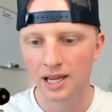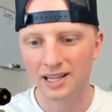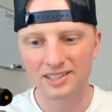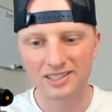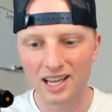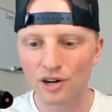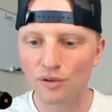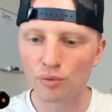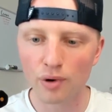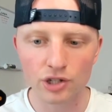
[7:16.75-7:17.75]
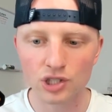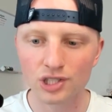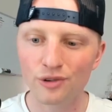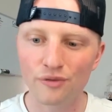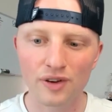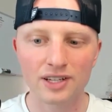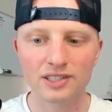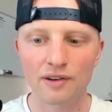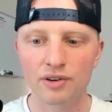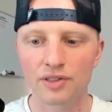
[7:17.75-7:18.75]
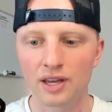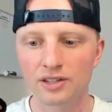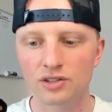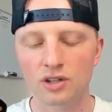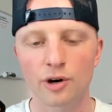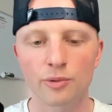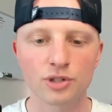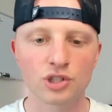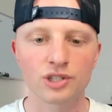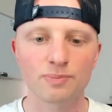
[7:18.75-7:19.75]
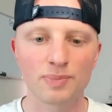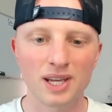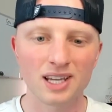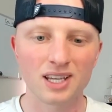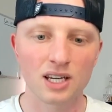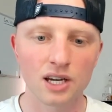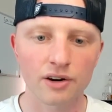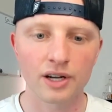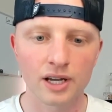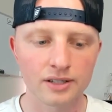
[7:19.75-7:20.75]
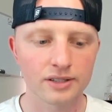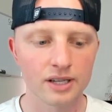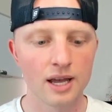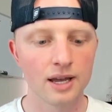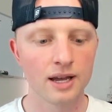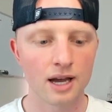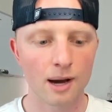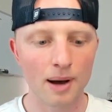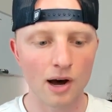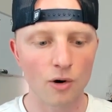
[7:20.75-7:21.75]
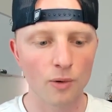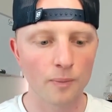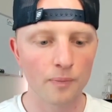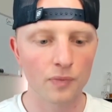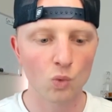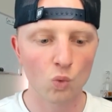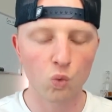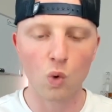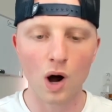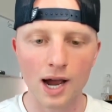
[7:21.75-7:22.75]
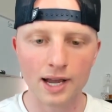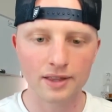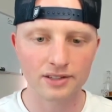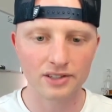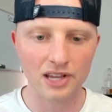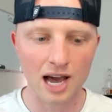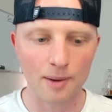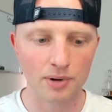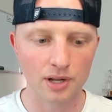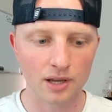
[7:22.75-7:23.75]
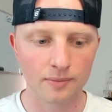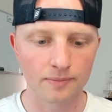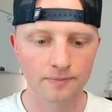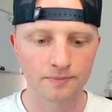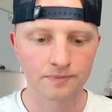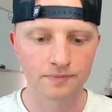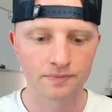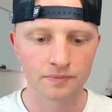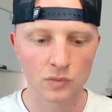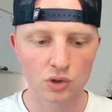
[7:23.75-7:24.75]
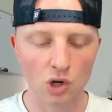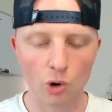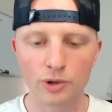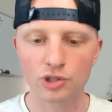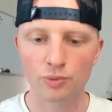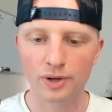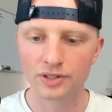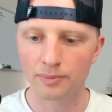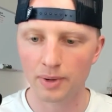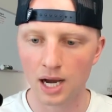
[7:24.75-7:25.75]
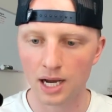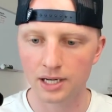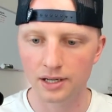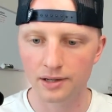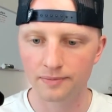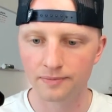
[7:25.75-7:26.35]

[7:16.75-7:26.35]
Instead of rushing to fix everything, start with just being curious about why this is happening. There's always a reason behind it.